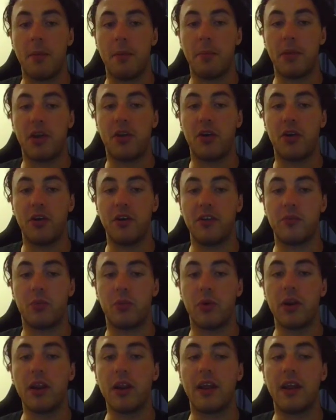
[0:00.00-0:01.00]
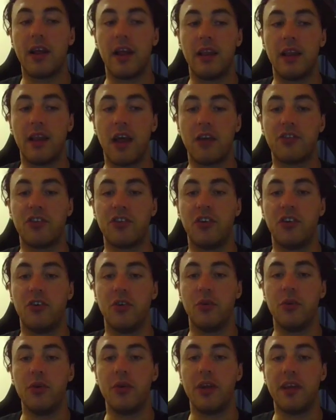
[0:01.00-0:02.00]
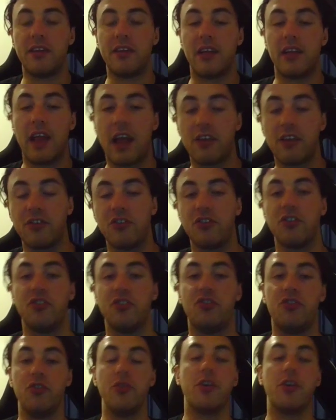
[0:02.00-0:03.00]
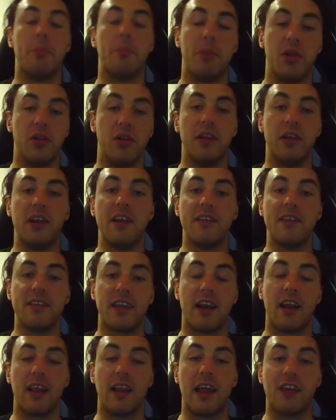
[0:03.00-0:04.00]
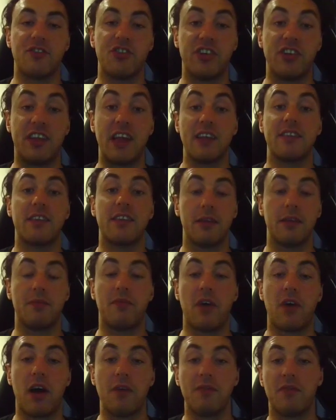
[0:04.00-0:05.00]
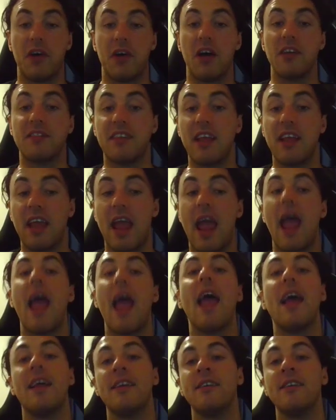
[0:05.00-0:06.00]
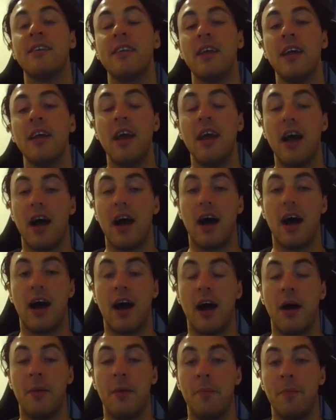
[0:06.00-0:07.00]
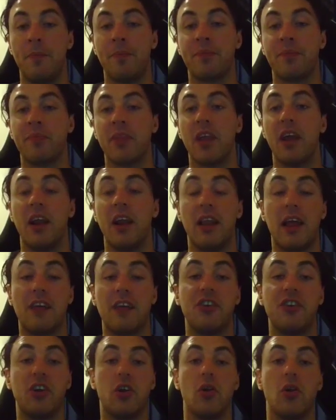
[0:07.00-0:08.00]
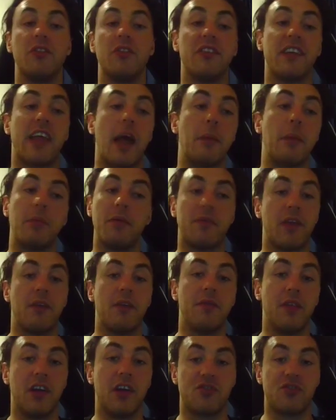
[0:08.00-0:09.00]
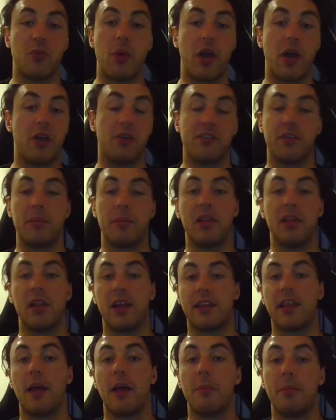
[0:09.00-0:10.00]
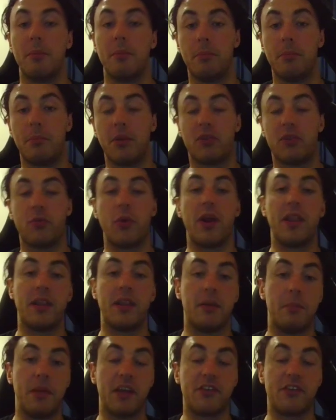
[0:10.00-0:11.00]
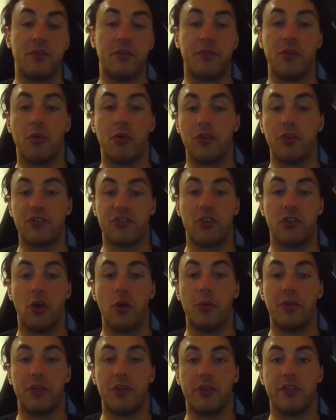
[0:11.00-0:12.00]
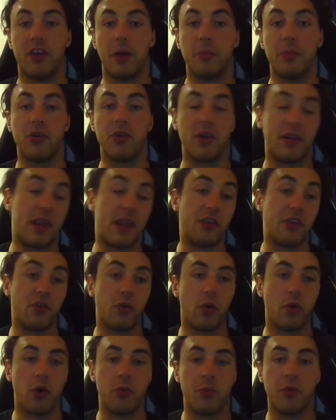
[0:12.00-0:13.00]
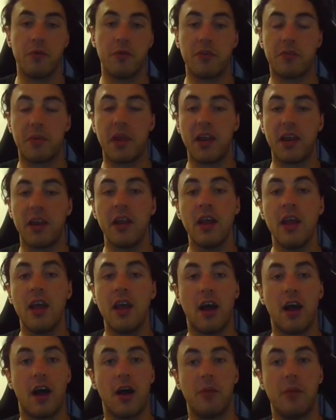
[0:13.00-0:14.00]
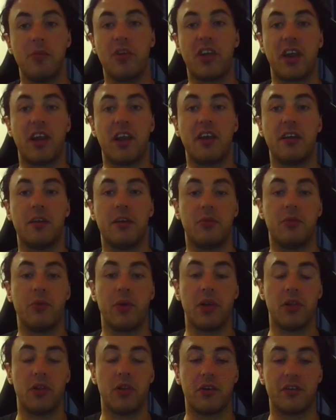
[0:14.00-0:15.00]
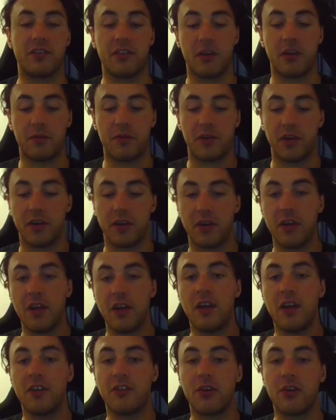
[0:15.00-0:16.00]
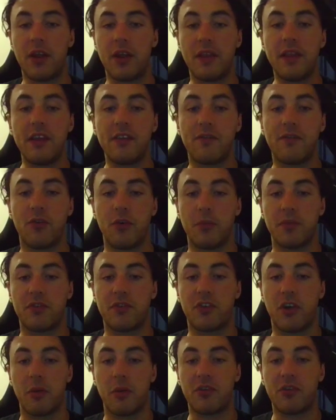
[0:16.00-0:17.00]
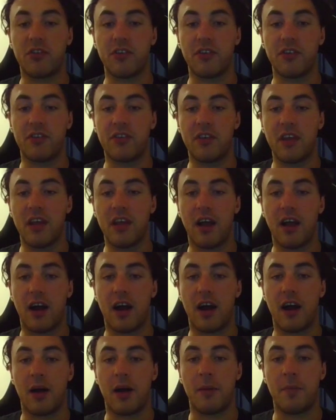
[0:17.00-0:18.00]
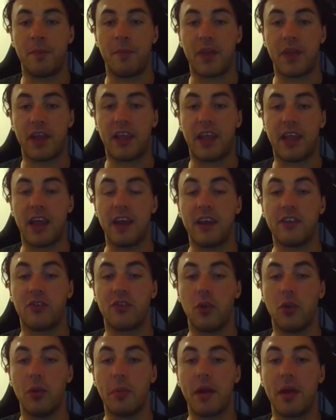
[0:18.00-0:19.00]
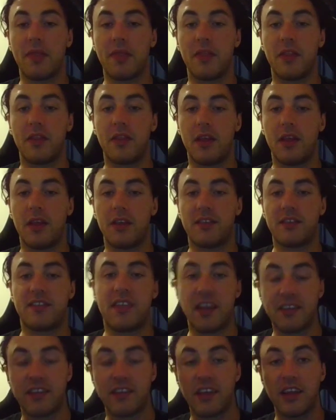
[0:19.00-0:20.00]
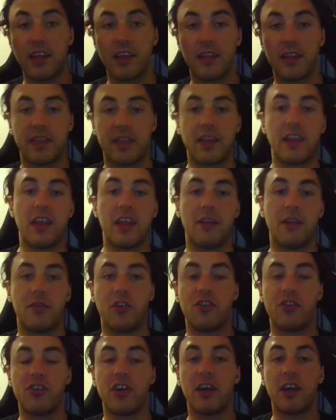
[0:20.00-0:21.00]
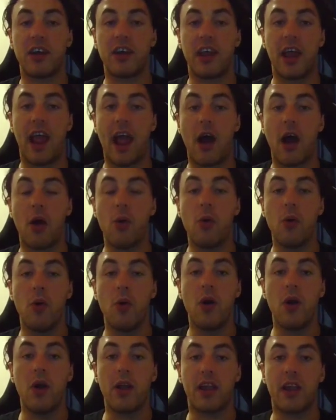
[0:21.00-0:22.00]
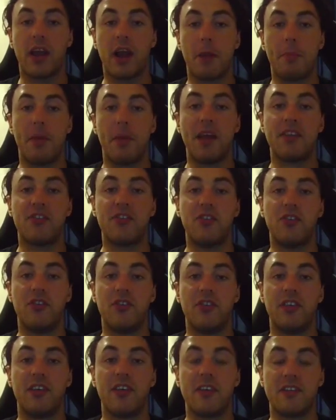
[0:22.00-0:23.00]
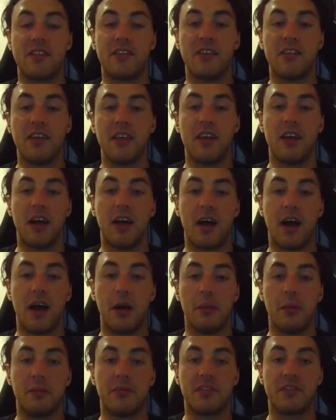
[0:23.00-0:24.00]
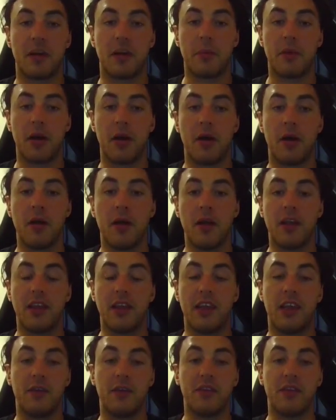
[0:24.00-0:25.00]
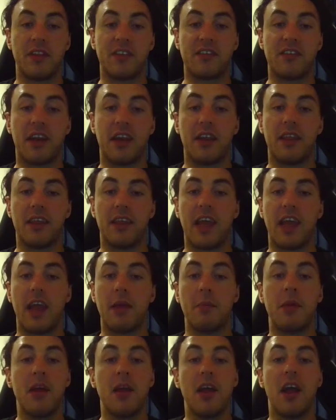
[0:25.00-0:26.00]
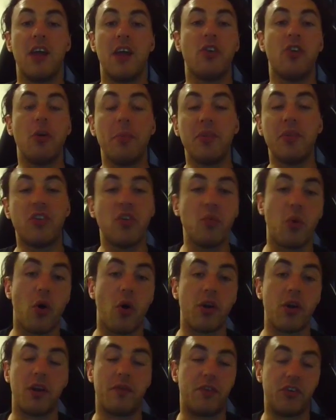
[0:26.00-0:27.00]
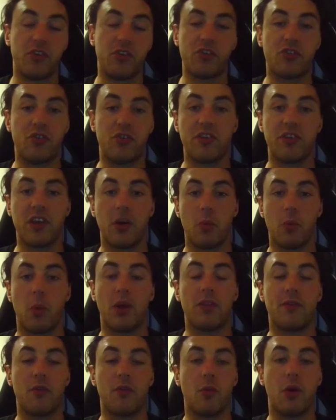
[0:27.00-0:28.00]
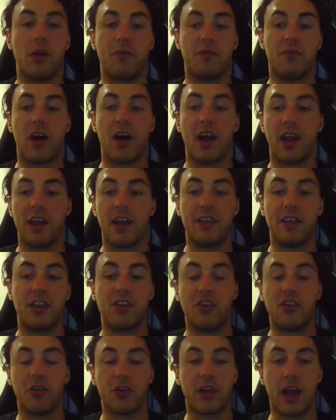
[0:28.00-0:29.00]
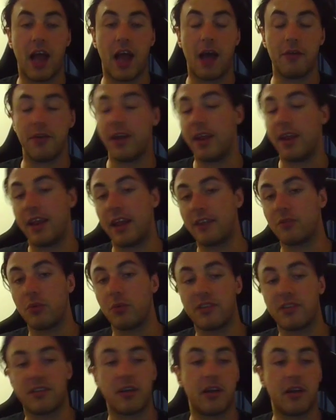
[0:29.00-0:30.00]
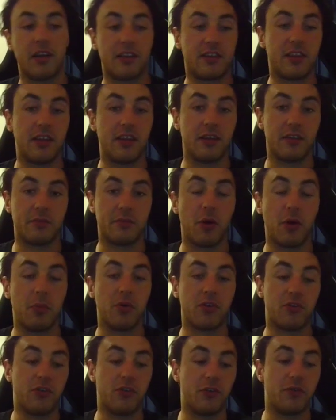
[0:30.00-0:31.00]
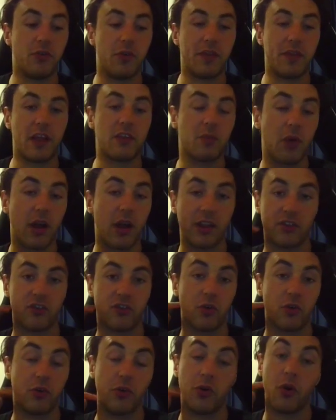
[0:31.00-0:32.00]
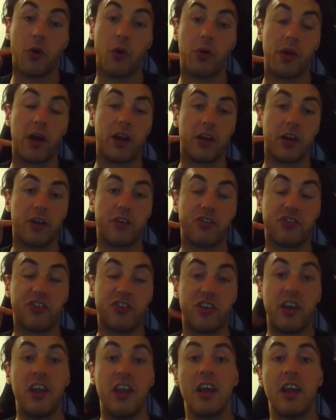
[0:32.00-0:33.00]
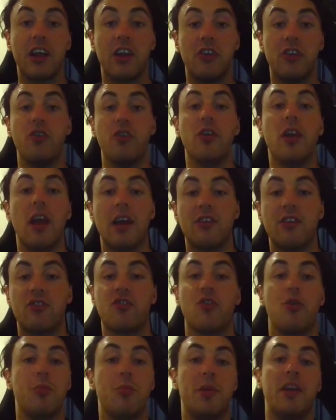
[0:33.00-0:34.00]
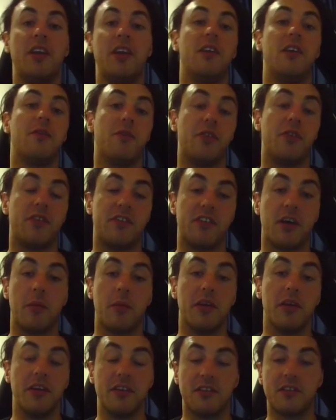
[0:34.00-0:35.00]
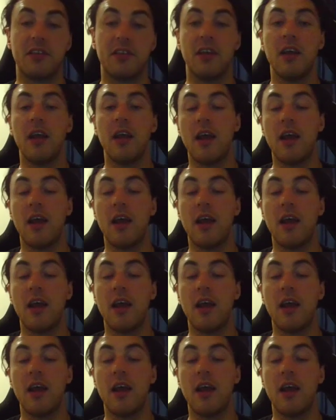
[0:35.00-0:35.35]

Because what it allows you to do is it allows you to juke abilities, it allows you to get to the fight faster, and it allows you to close the gap if they flash away or something like that. Between the mix of your slow with your W and then your own movement speed, you can end up doing a lot of stuff here. So in these formal skirmishes, again, it's all about assessing, thinking in the future, okay, how can I best use this summoner given the state of the game? And don't be too worried if you're just using it once for one fight and then you're not going to have it. That's what the spellbook's used for, and that's why it's so good in Orianna, because she can utilize so many different summoners.